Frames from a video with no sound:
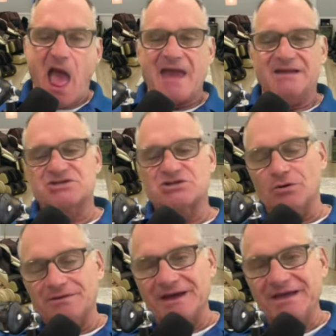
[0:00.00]
And
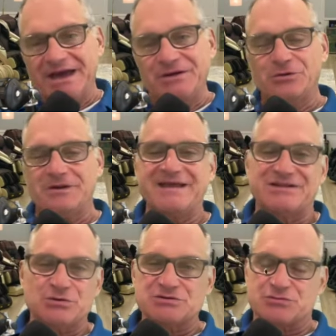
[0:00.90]
so I, I don't like
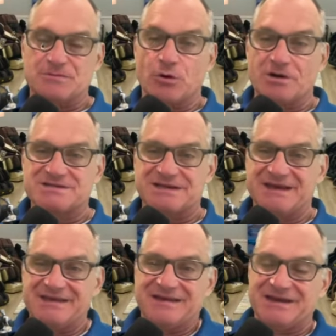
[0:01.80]
those reports, and
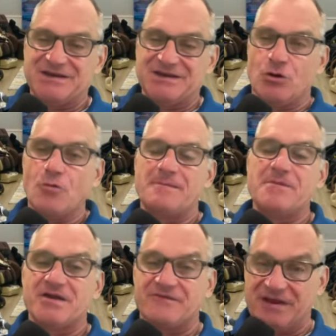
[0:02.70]
I and I, I, hope I'm
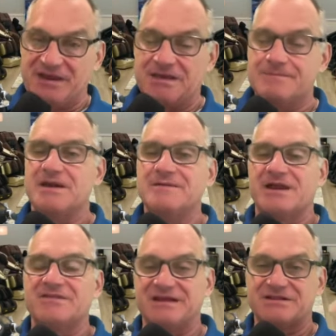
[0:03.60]
not offending anybody, but
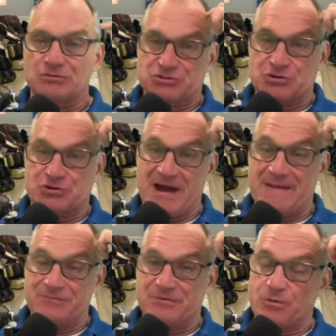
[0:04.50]
I think those are
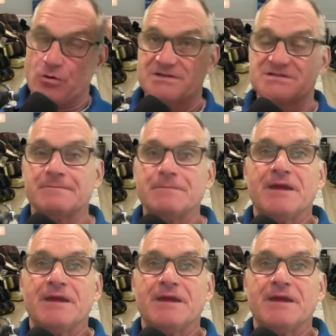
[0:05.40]
crap reports.